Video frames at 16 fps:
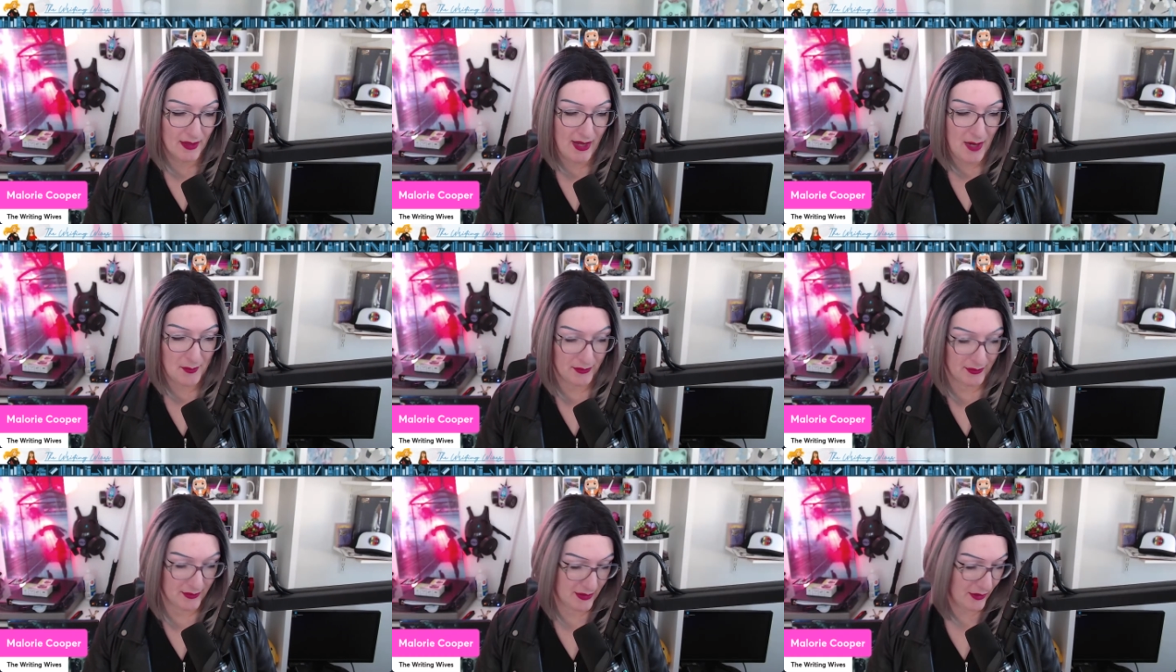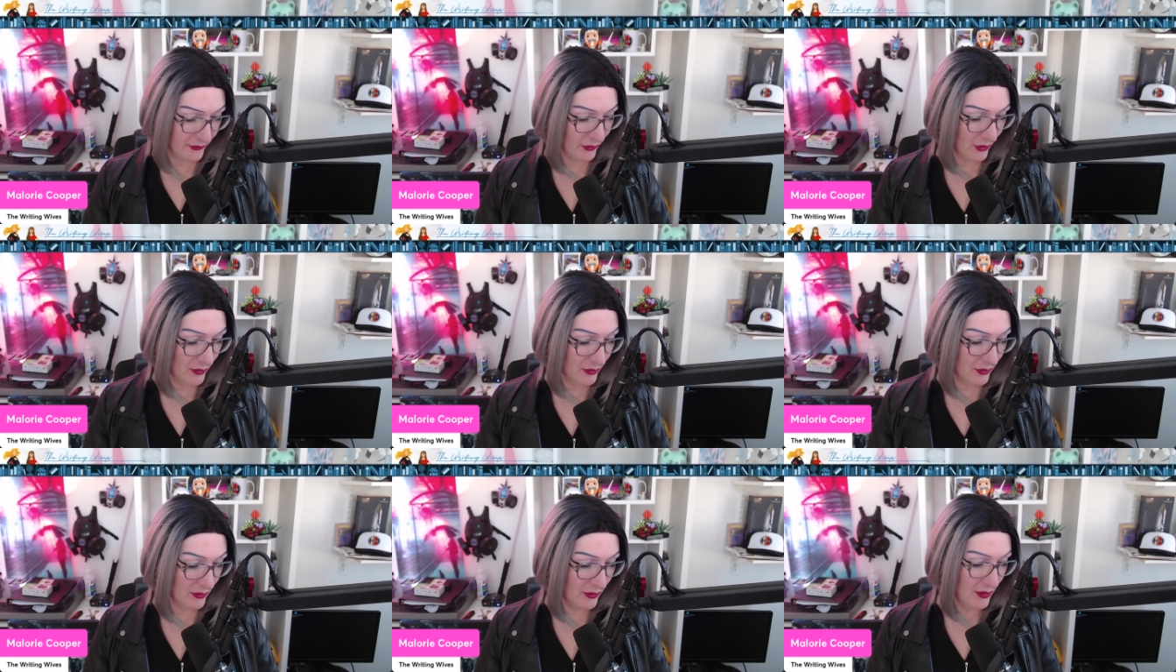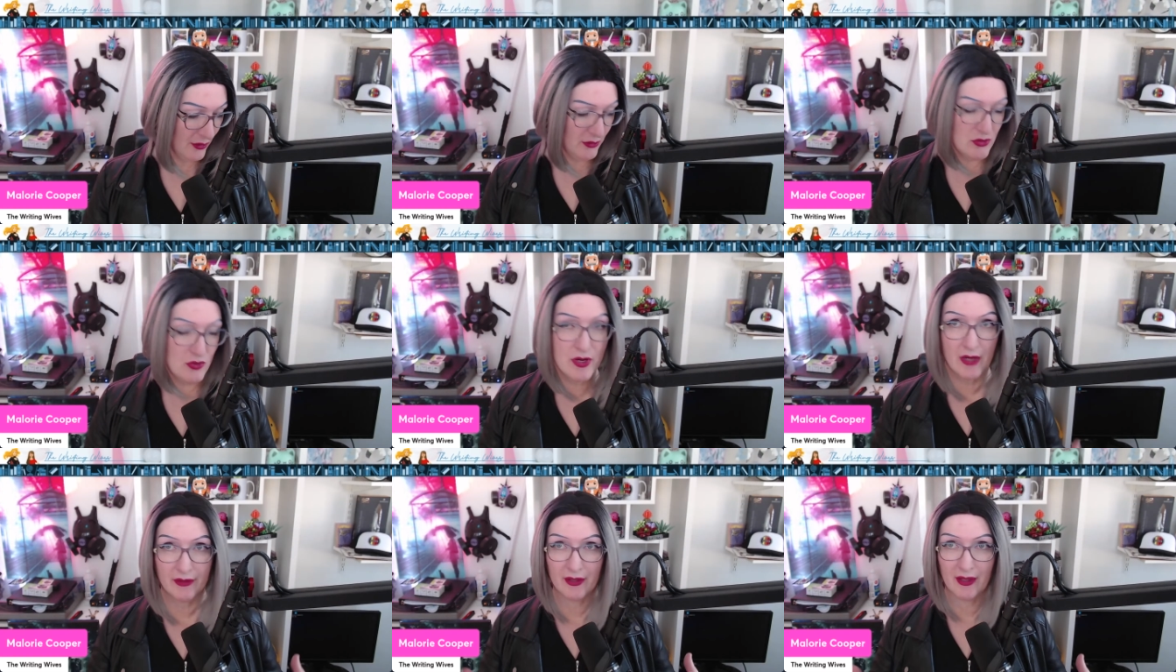And with a Kickstarter, you
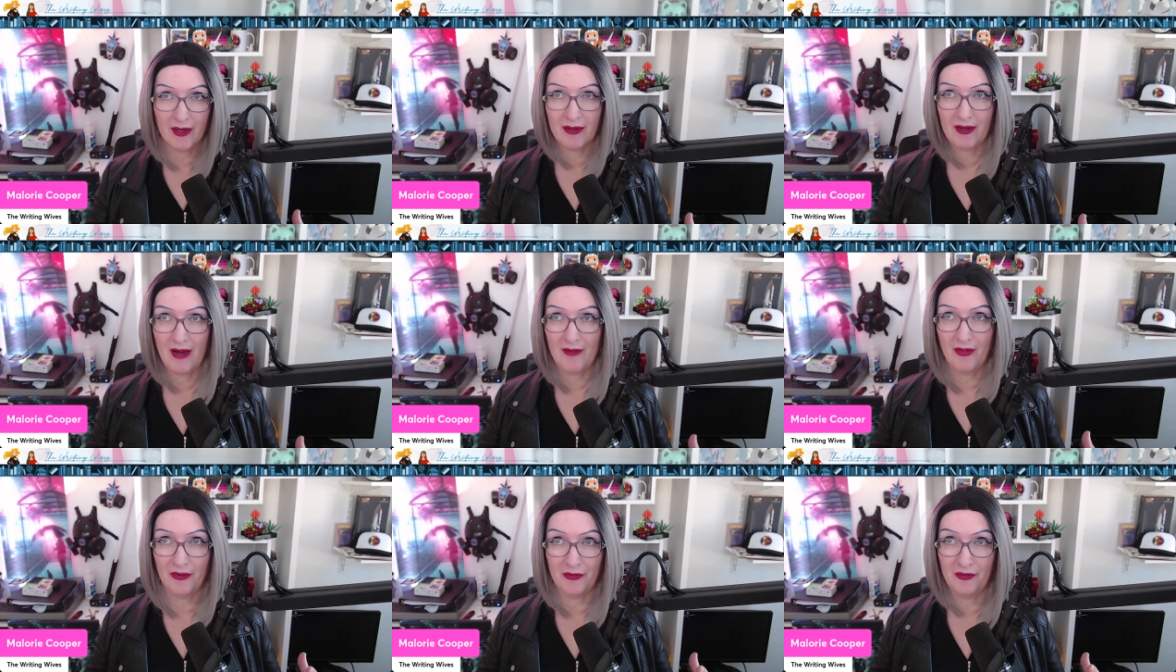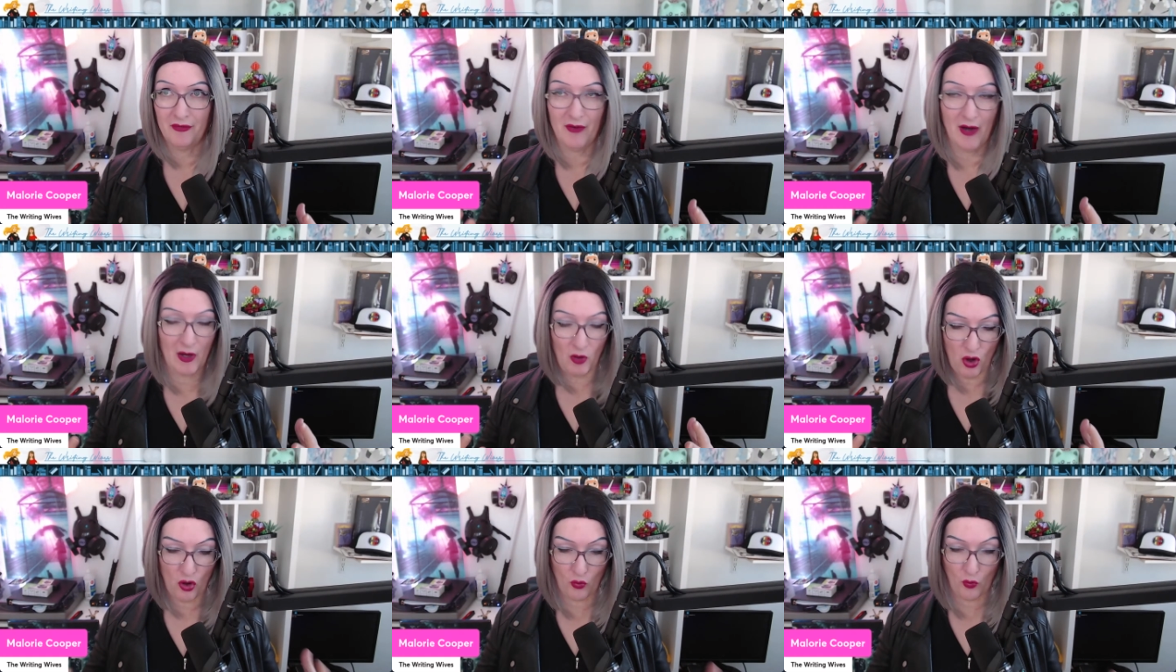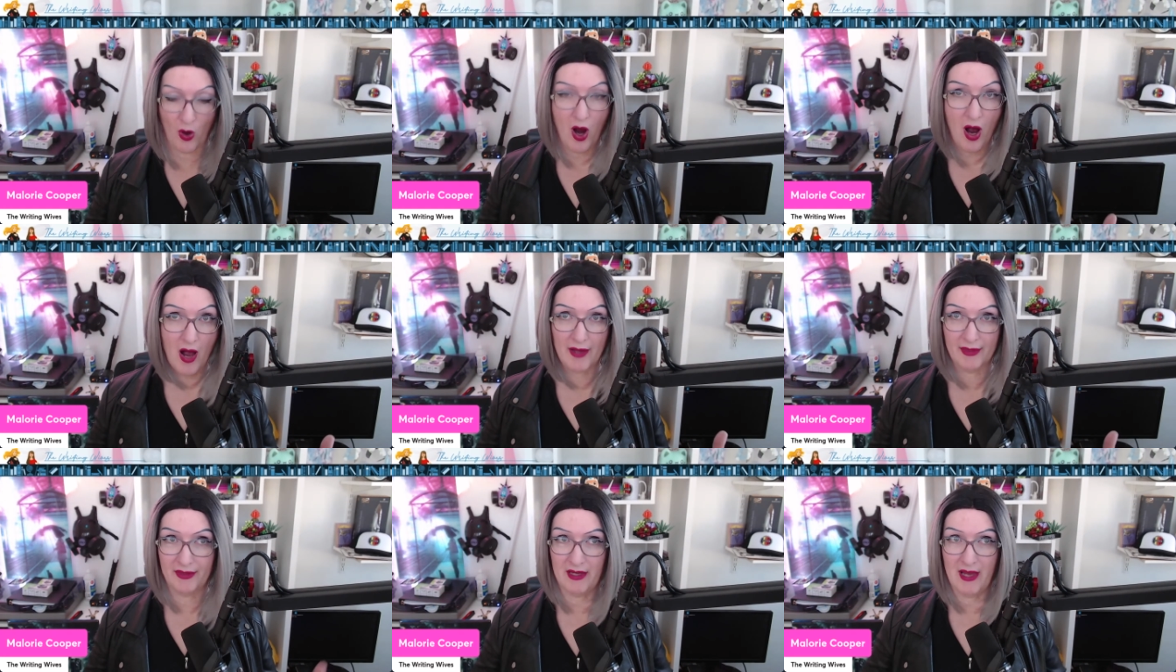get to like have this final hurrah
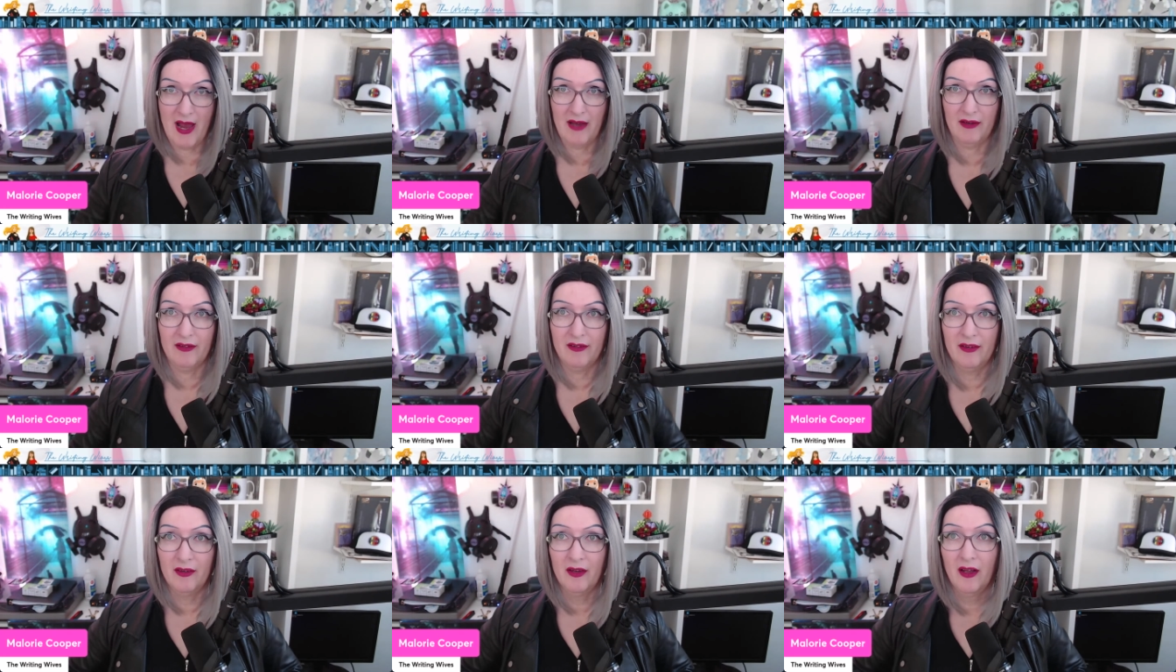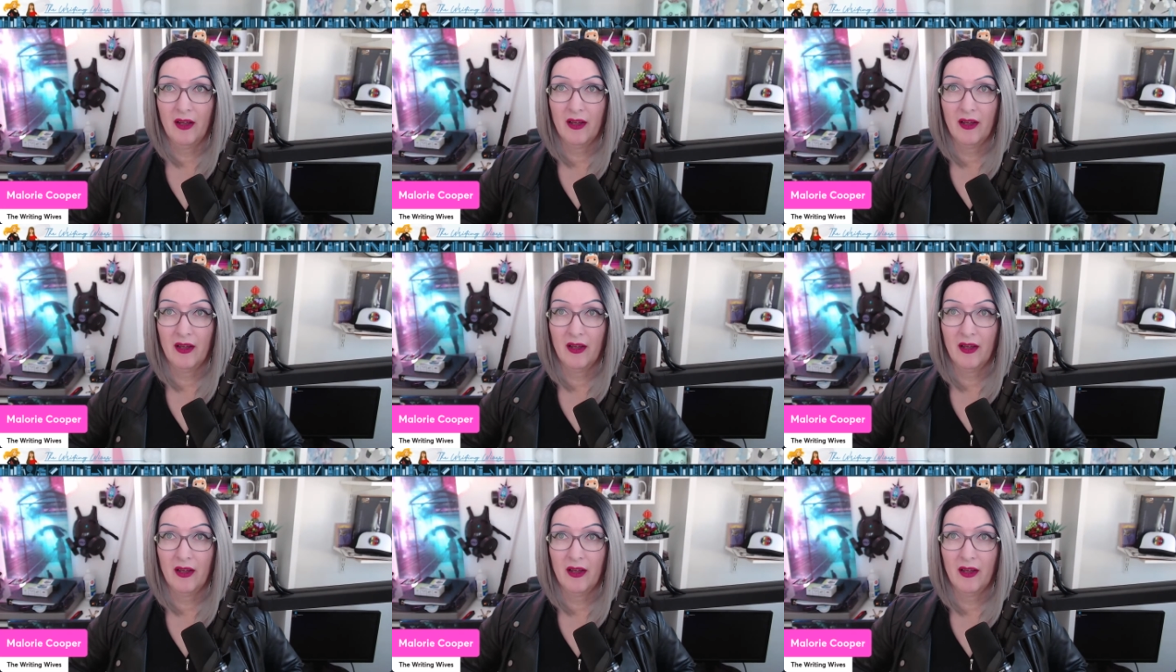at the end and